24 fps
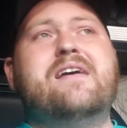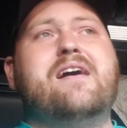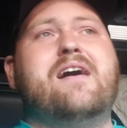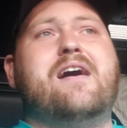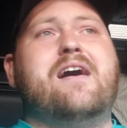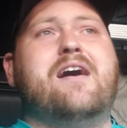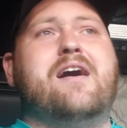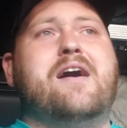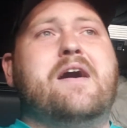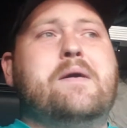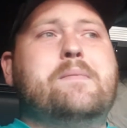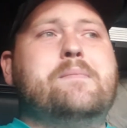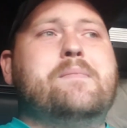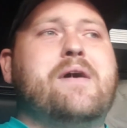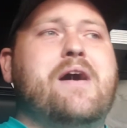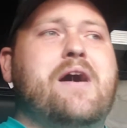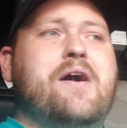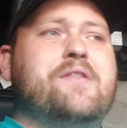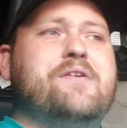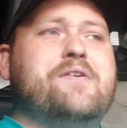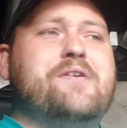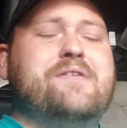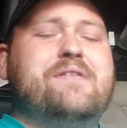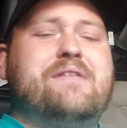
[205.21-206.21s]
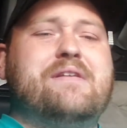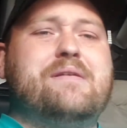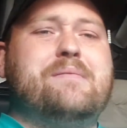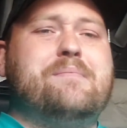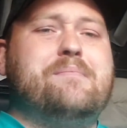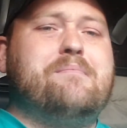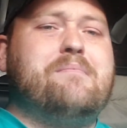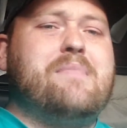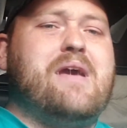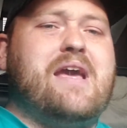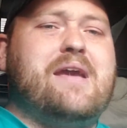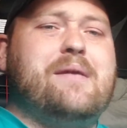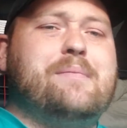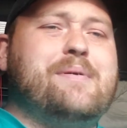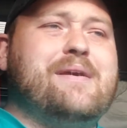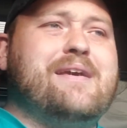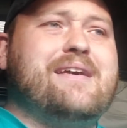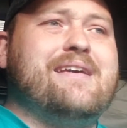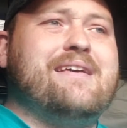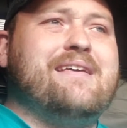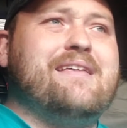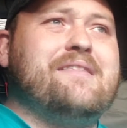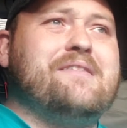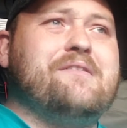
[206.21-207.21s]
Other than
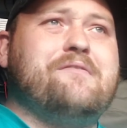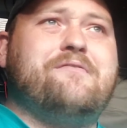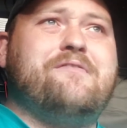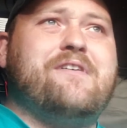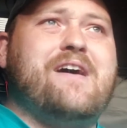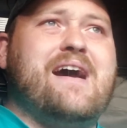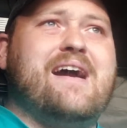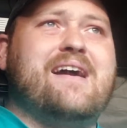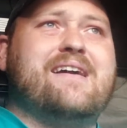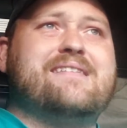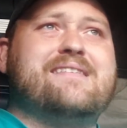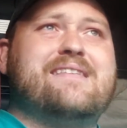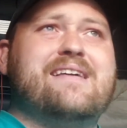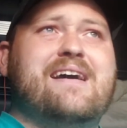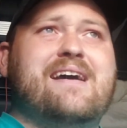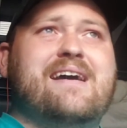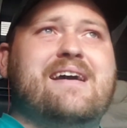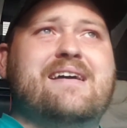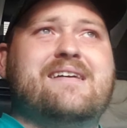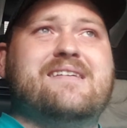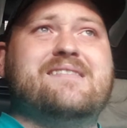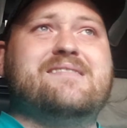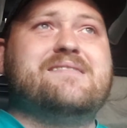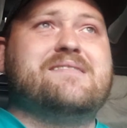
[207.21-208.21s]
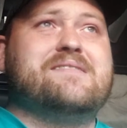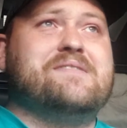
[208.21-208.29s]
maybe the fact that